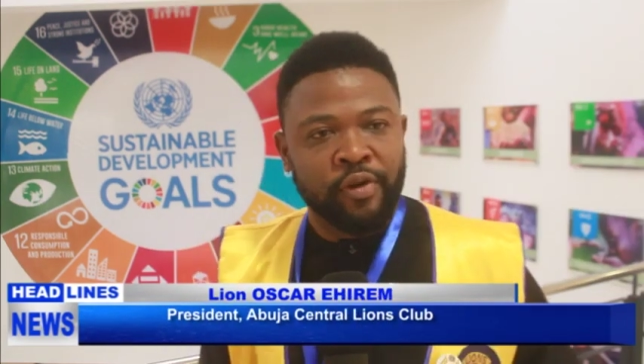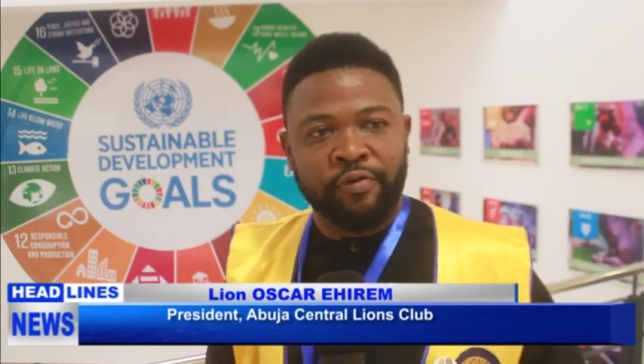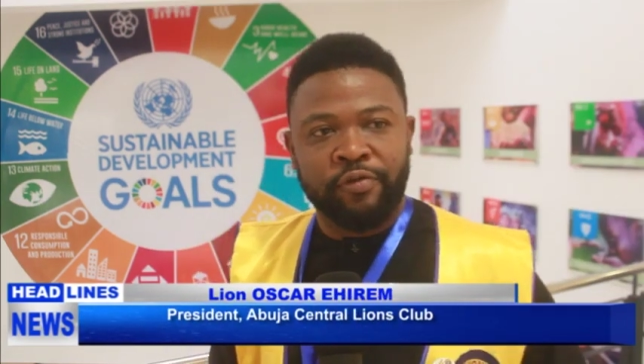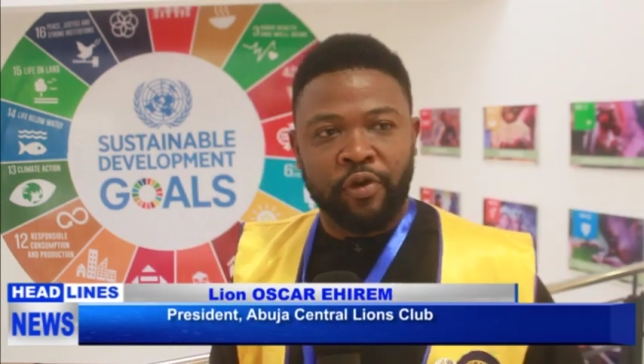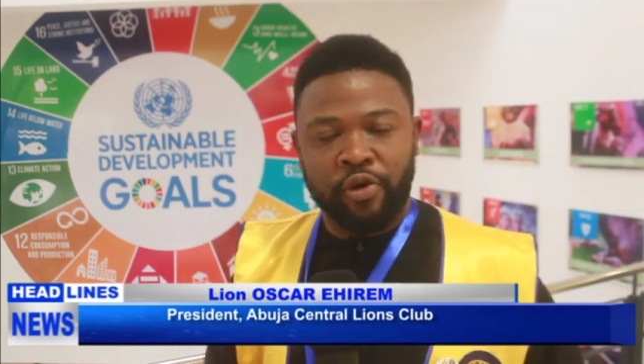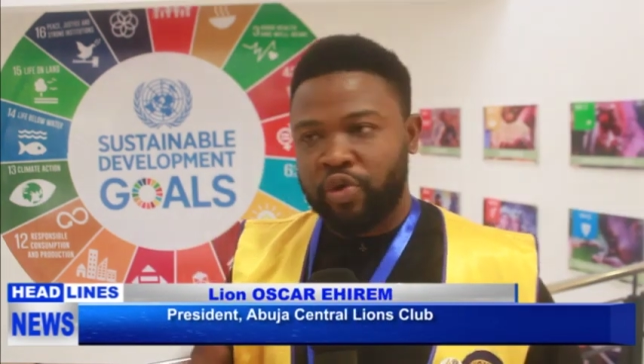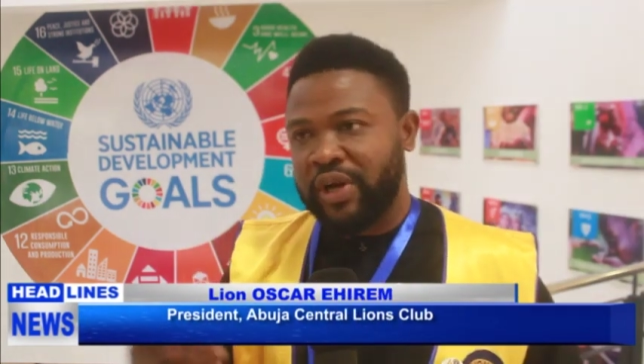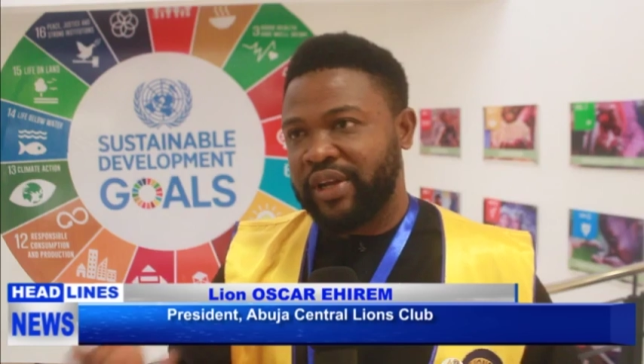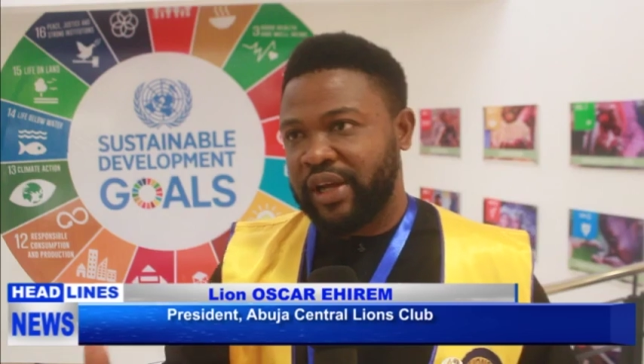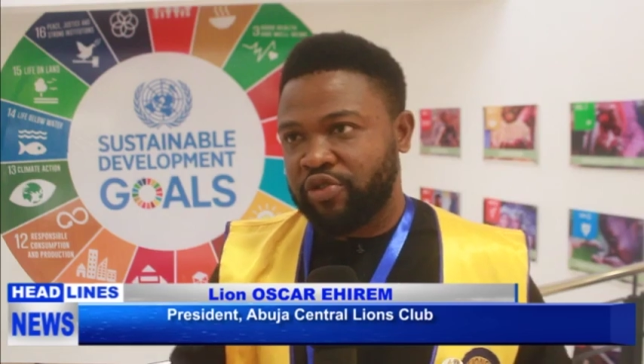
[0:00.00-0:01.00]
for you
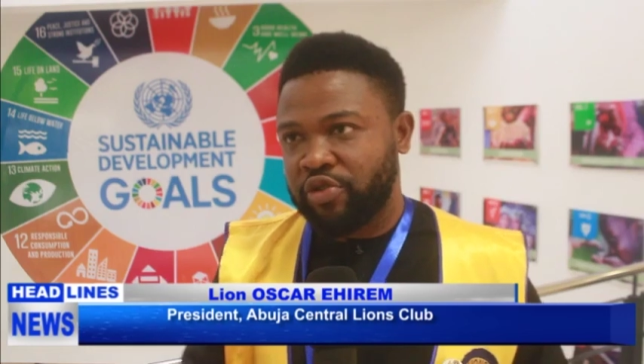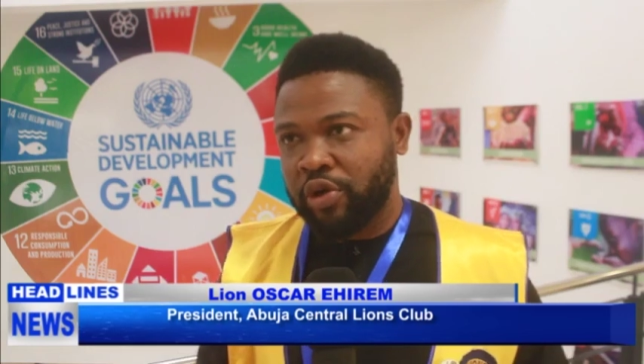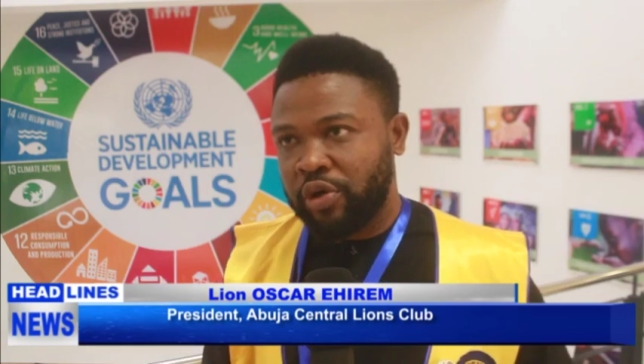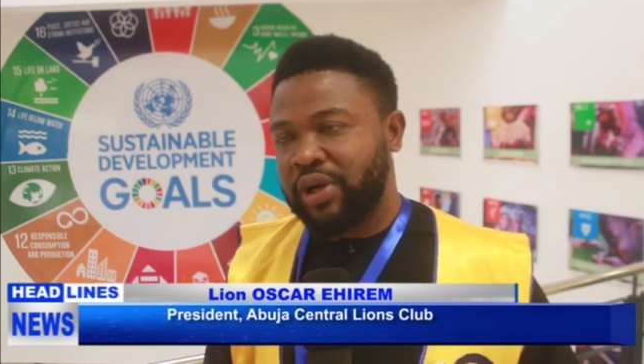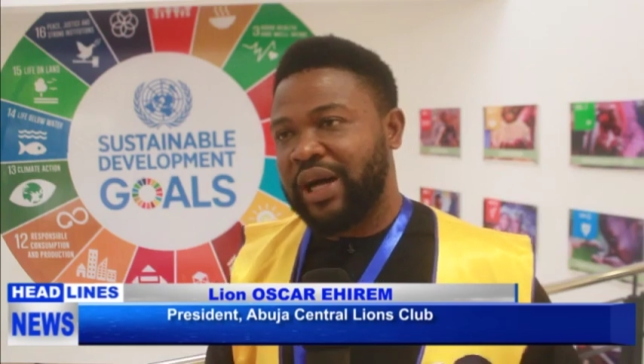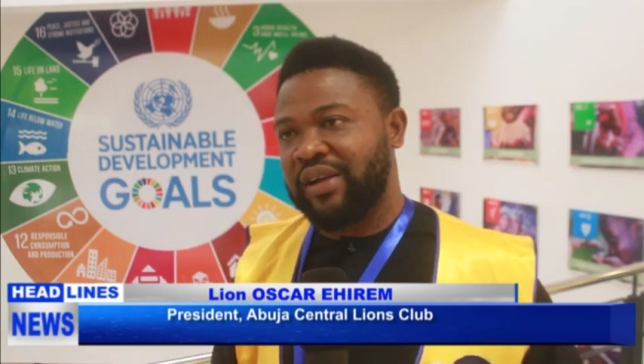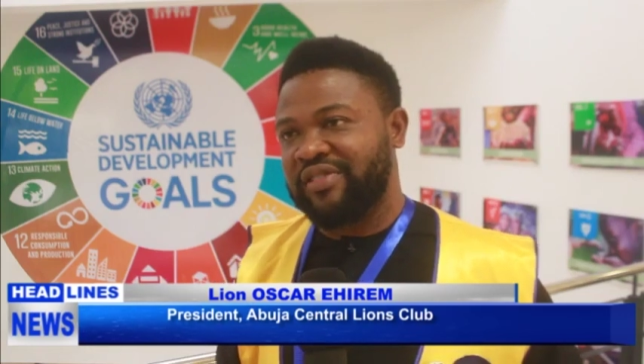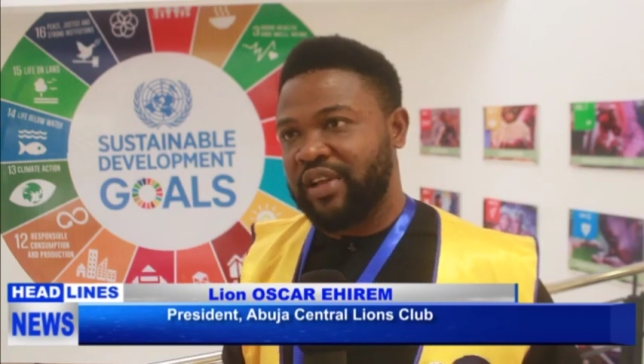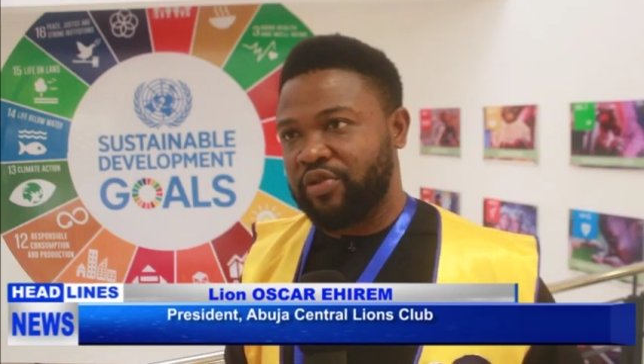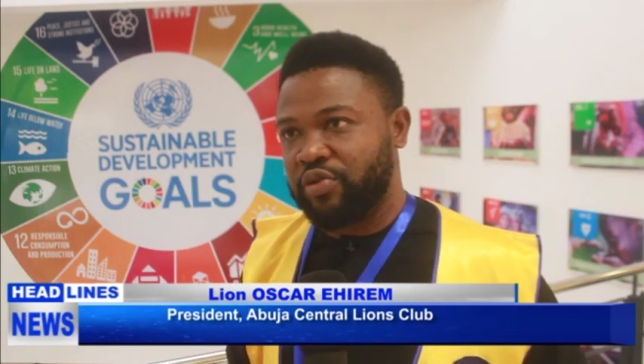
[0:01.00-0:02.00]
and I to know our
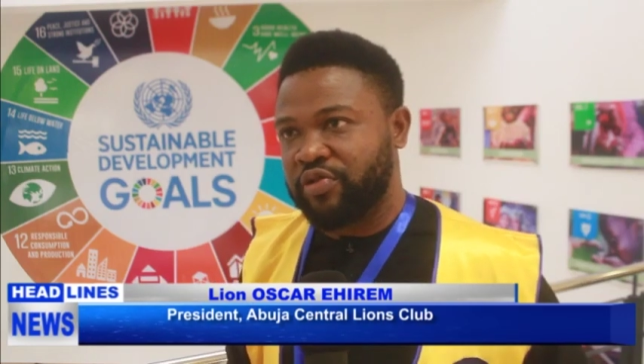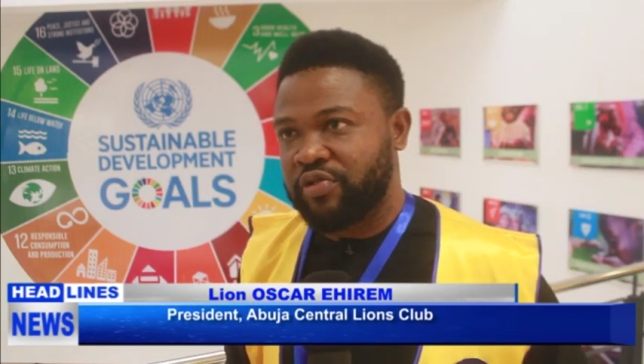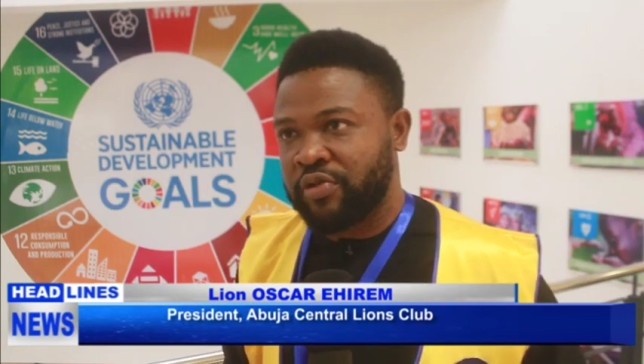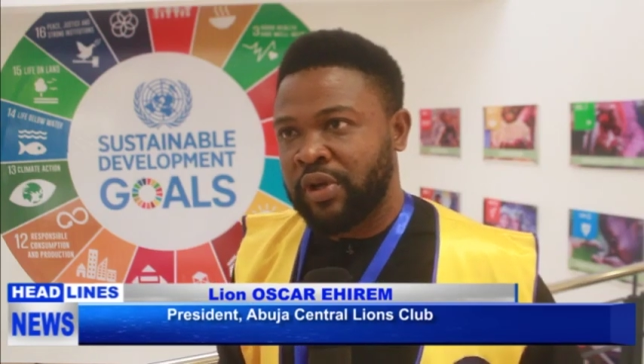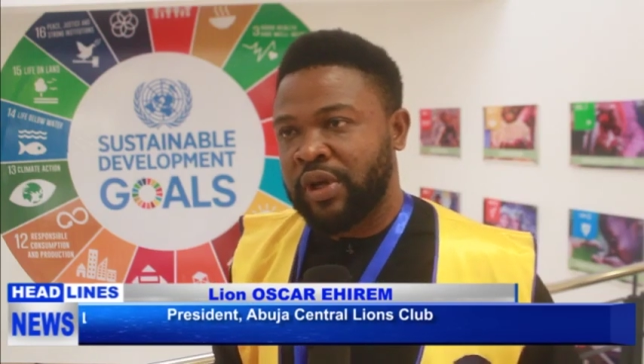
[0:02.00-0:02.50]
status.